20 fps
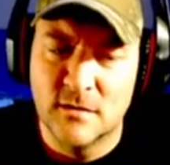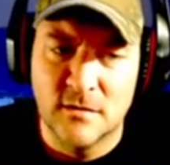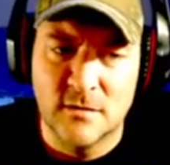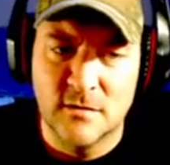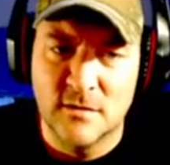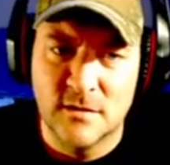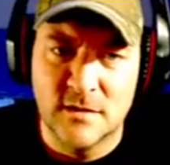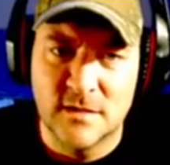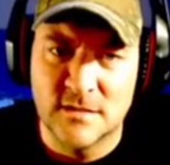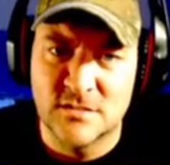
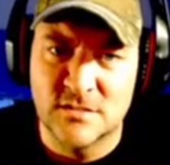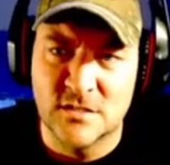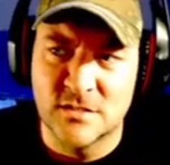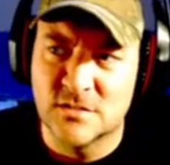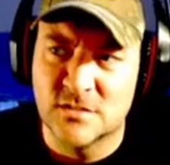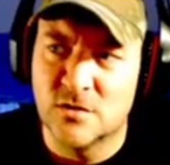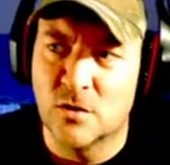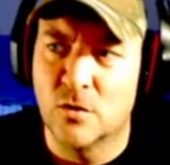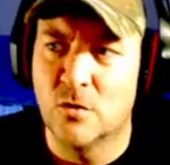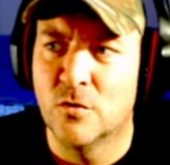It's
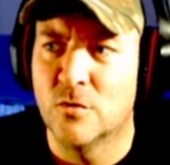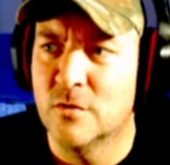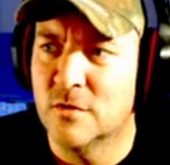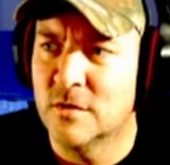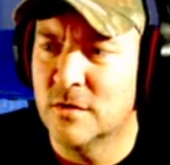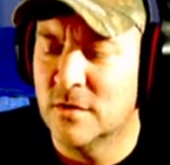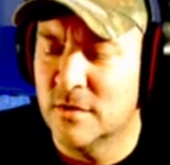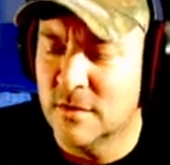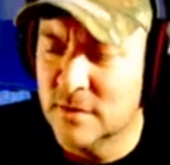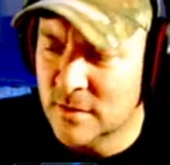just so,
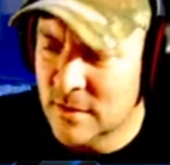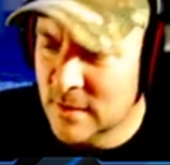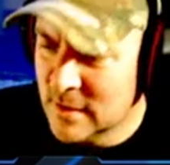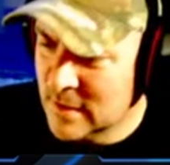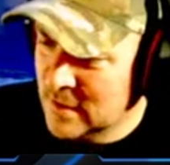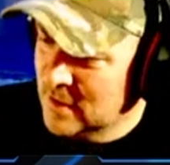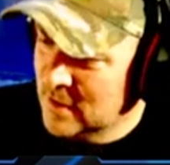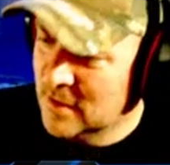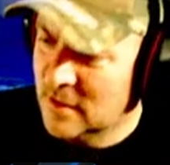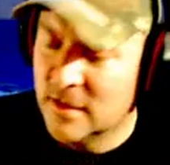
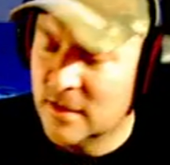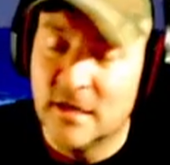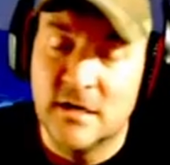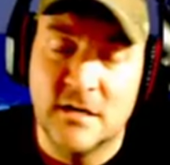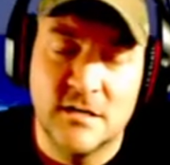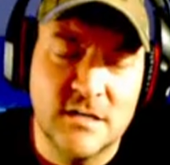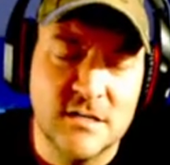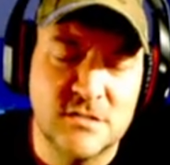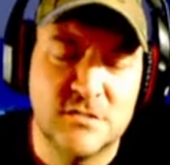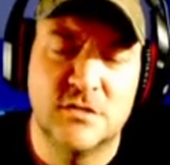in
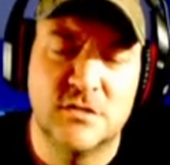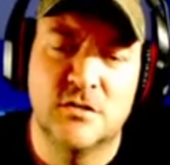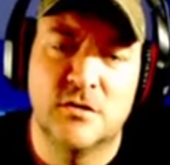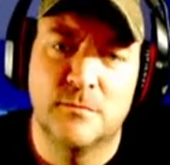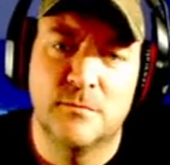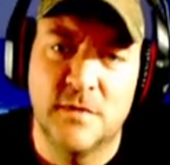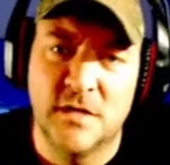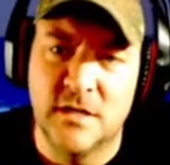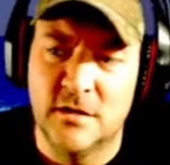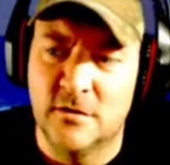addition to
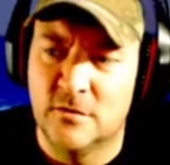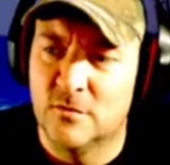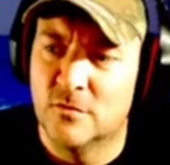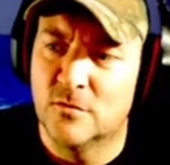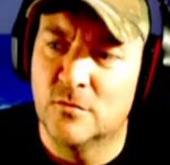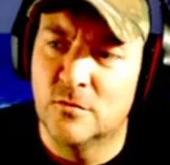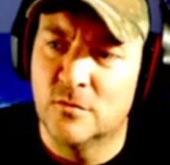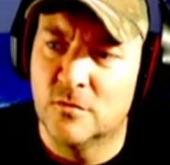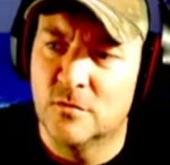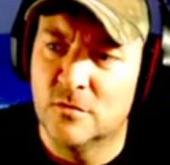being,
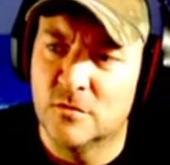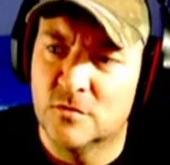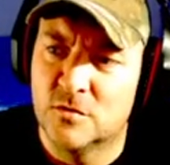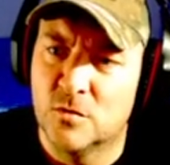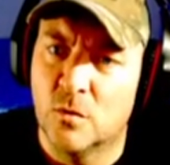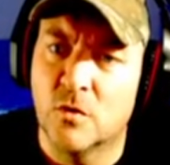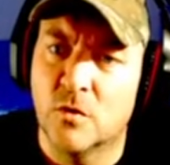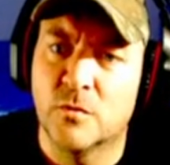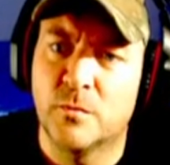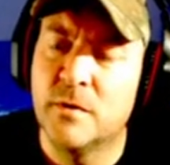
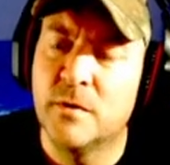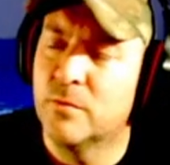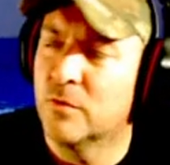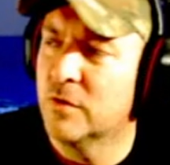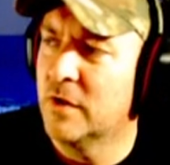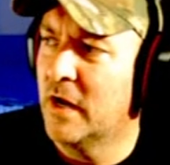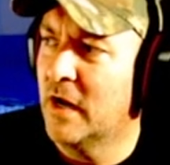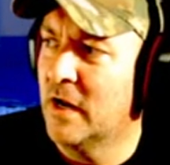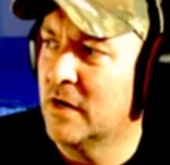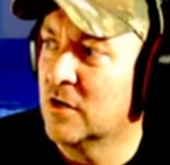to all the people
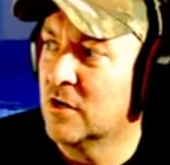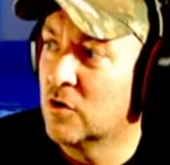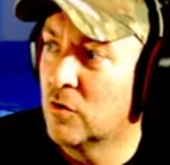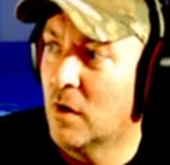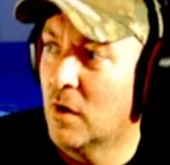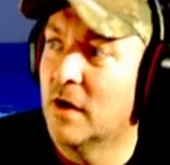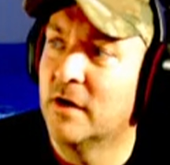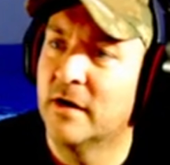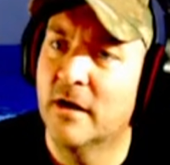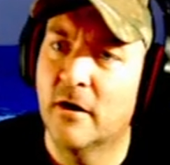that had to
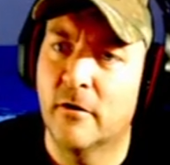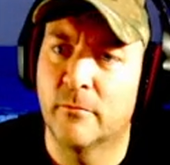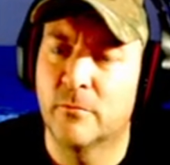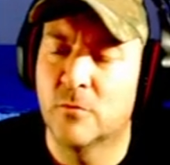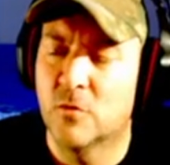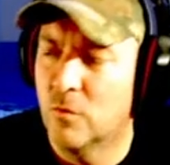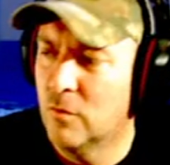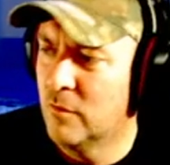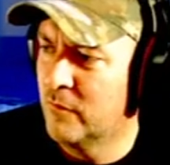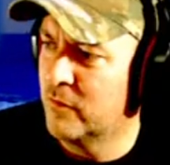grind out
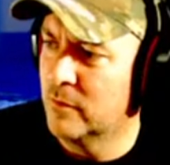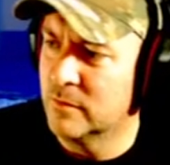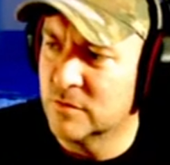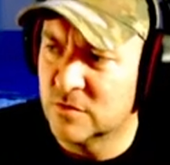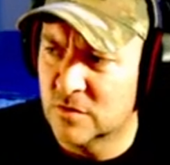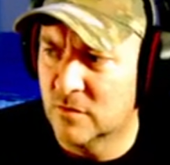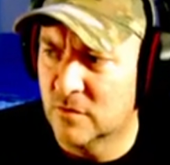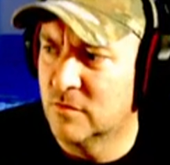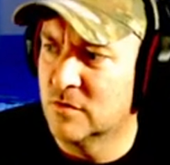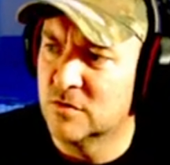going from
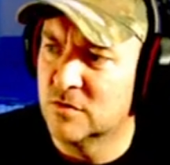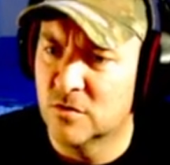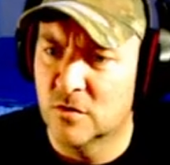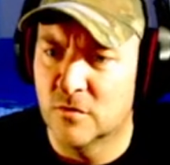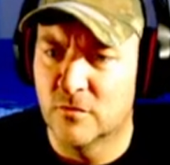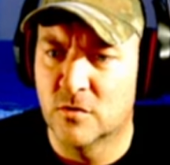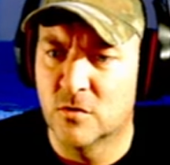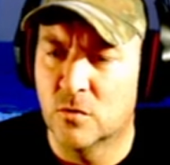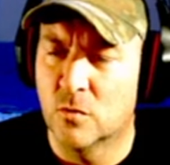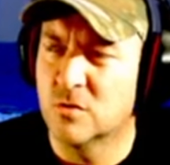server to
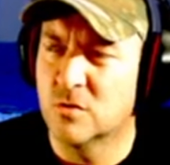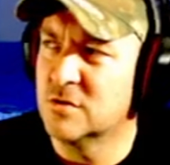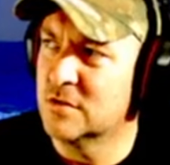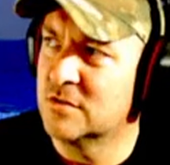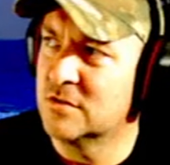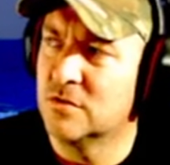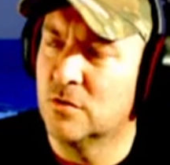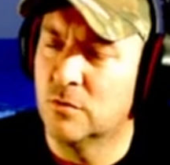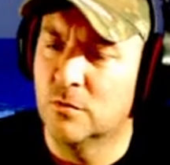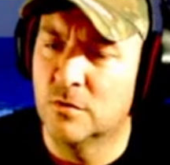server or
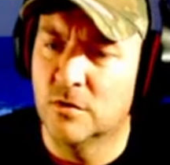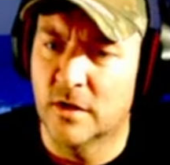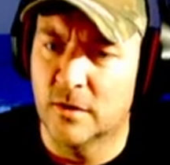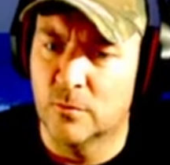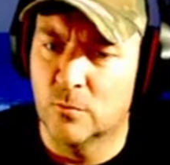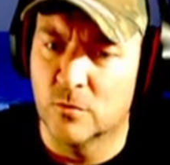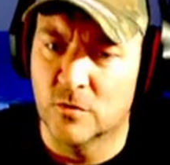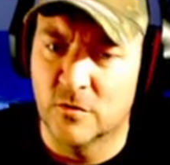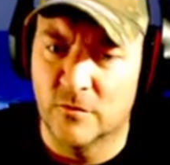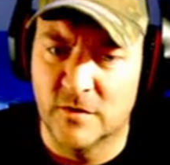just doing like
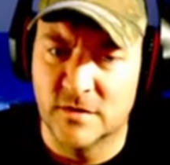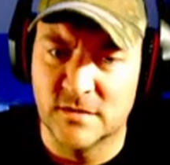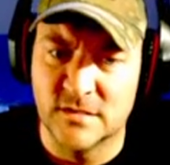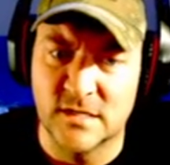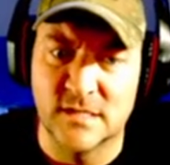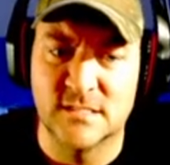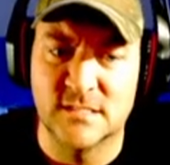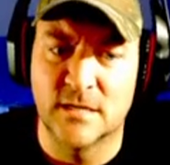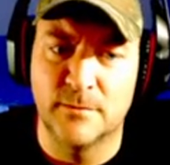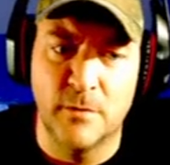world events
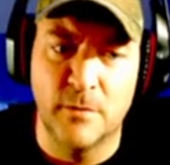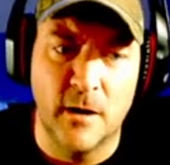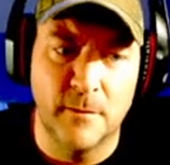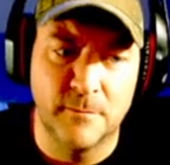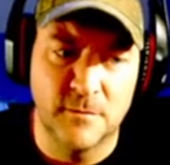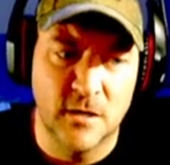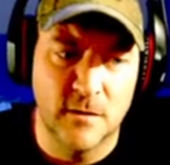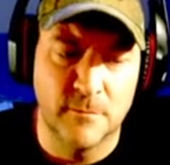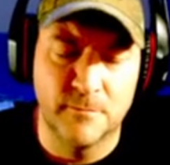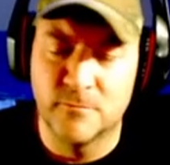as they
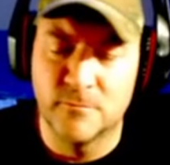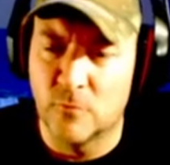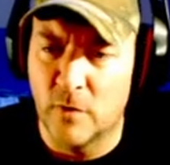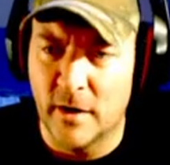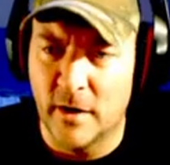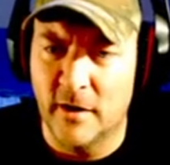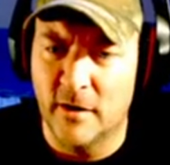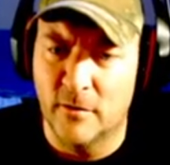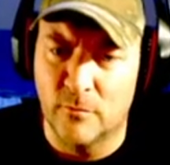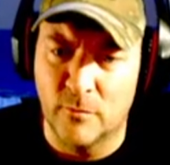popped up
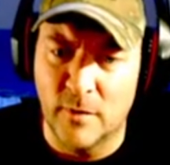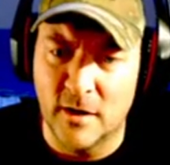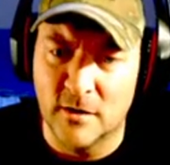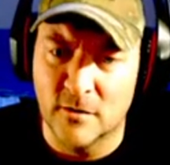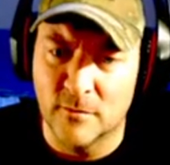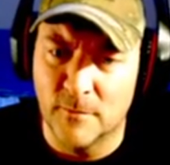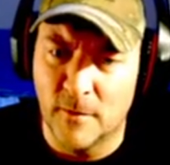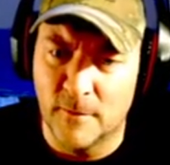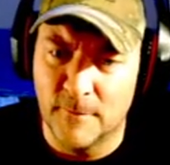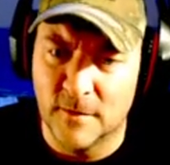at
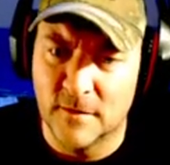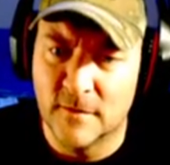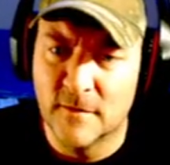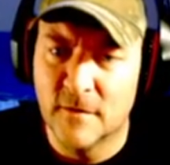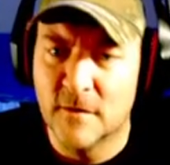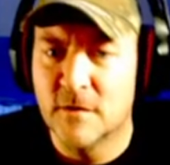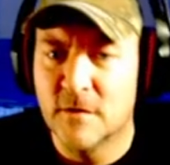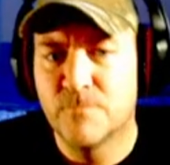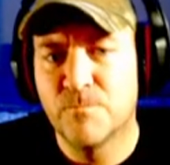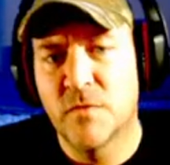random. I mean,
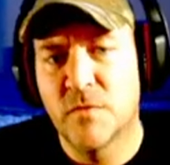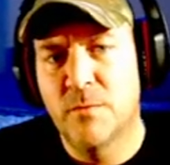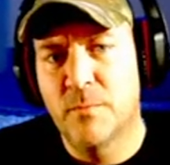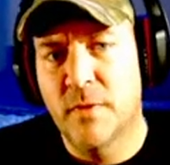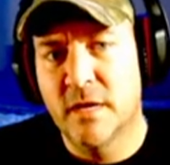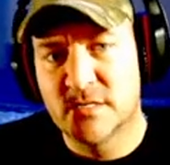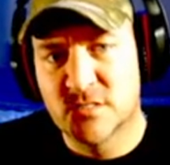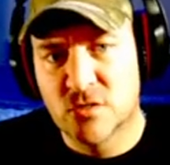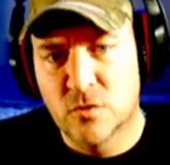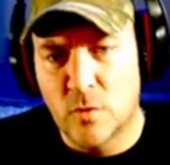it
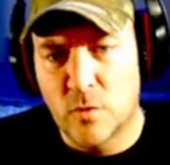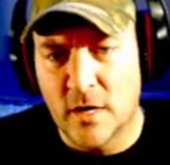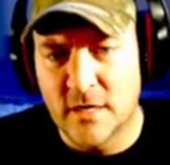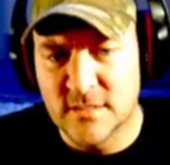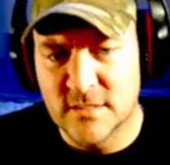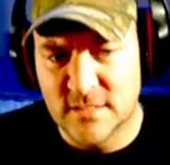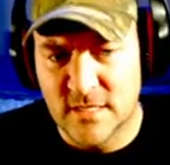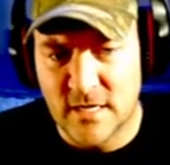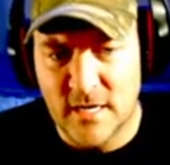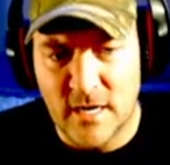makes
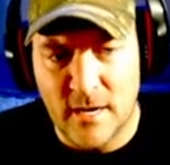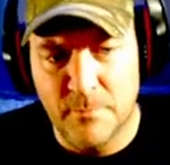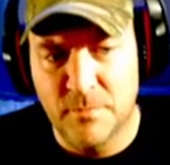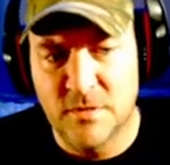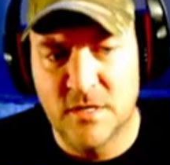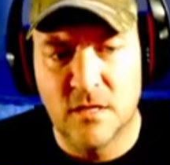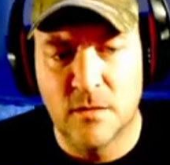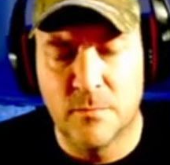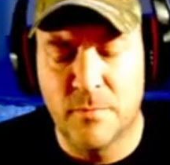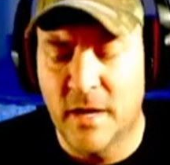grinds that
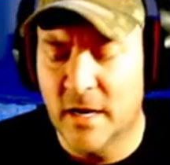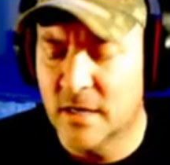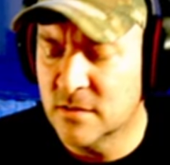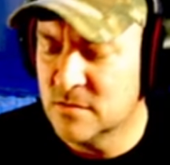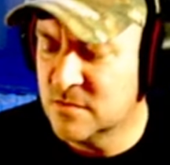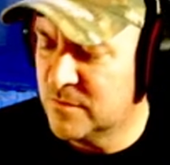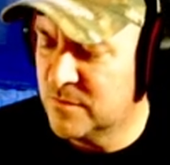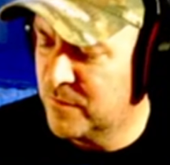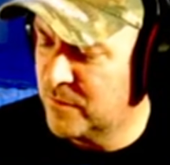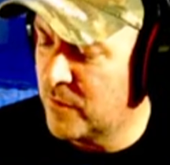happened in the
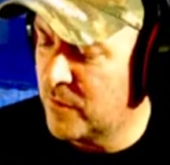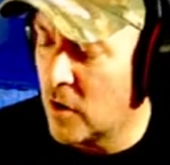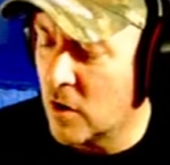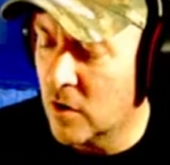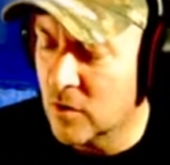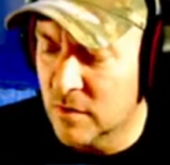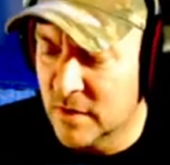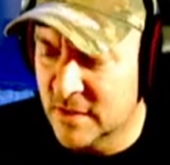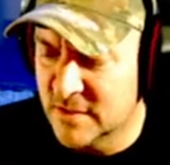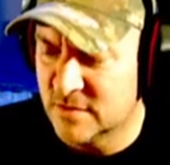past
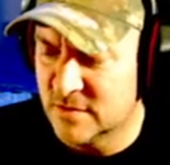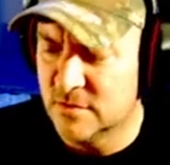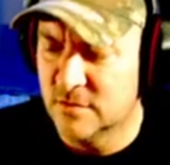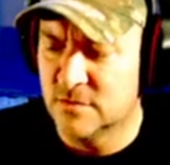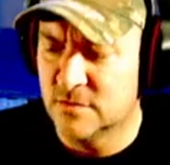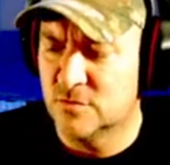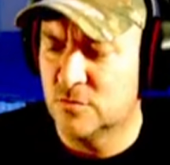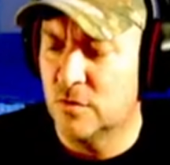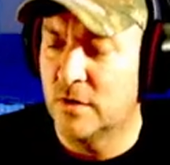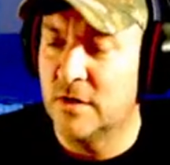far less
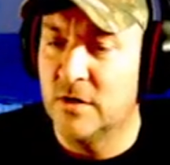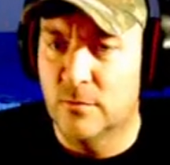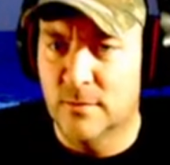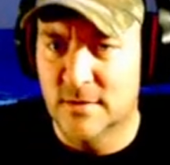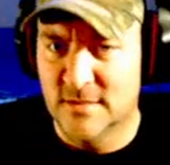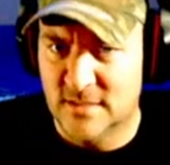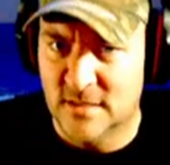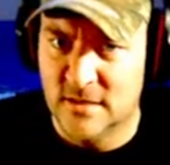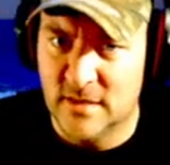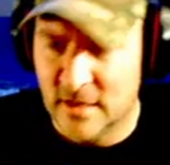
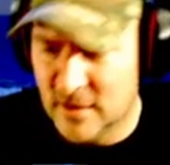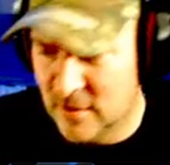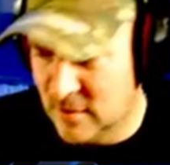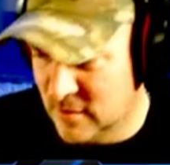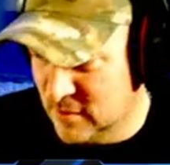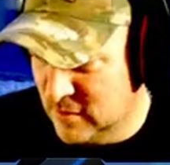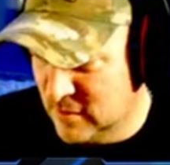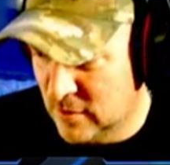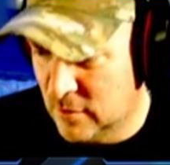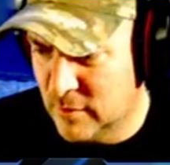strenuous than they,
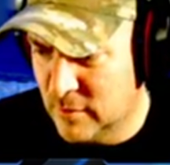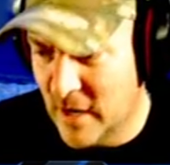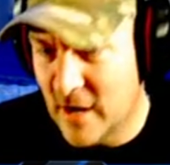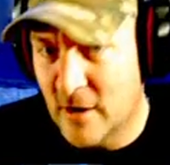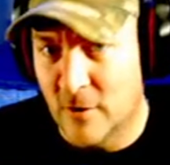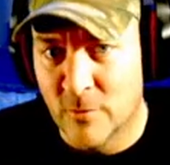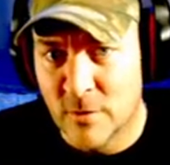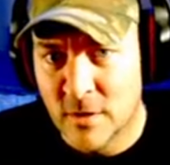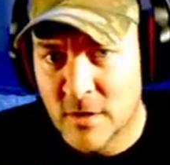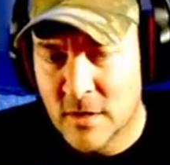you know,
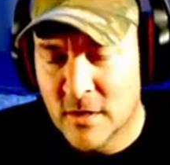now.